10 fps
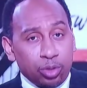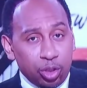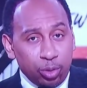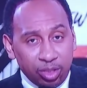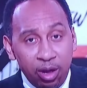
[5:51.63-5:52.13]

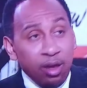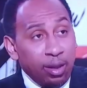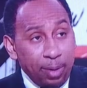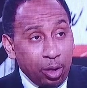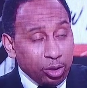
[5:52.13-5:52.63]
situations.
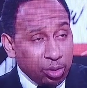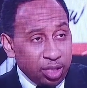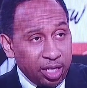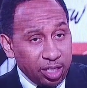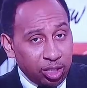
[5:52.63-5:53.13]
Let me also
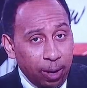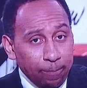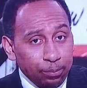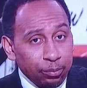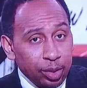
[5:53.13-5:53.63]
say this, though.
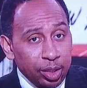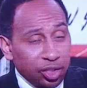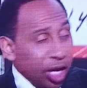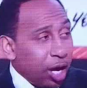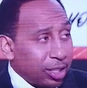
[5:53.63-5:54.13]

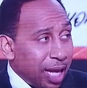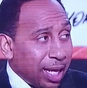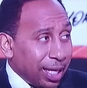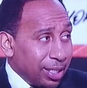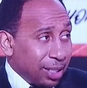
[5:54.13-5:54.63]
J.R.'s not
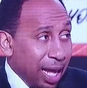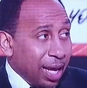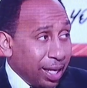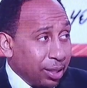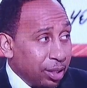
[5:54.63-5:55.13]
like he's
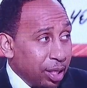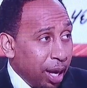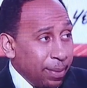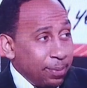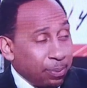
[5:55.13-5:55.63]
lying.
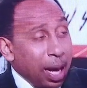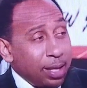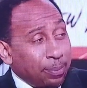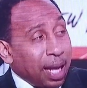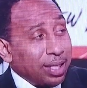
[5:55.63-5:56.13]
I mean, he
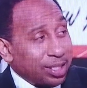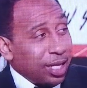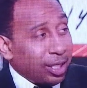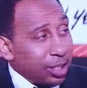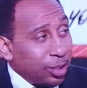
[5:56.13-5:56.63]
probably said
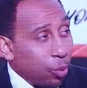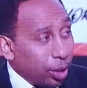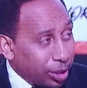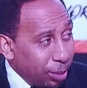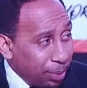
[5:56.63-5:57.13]
it because he
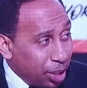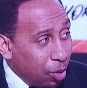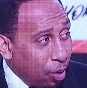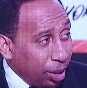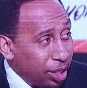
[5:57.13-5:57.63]
wanted to be
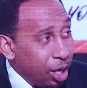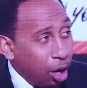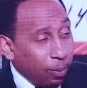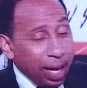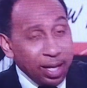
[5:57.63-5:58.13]
gone, yeah.
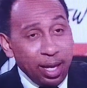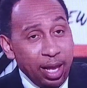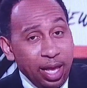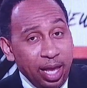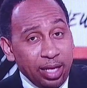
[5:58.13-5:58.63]
All right?
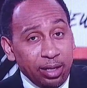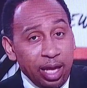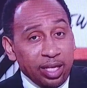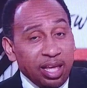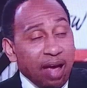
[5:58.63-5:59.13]
And
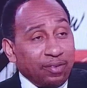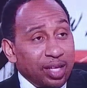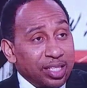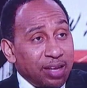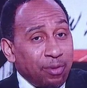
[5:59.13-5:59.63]
the
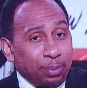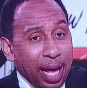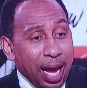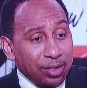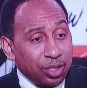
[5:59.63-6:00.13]
Cavaliers have
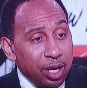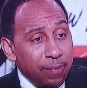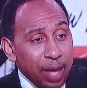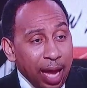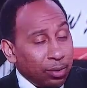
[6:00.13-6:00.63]
obliged.
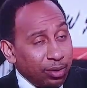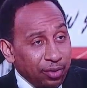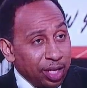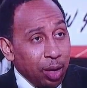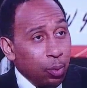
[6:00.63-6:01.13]
I don't give
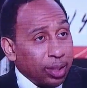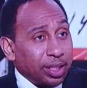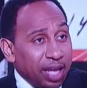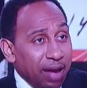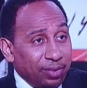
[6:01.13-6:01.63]
a damn what the
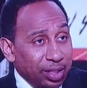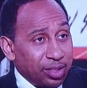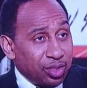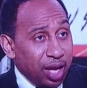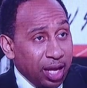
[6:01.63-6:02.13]

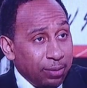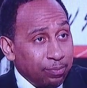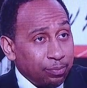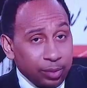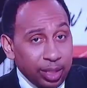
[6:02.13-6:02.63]
Cavaliers say.
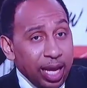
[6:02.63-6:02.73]
They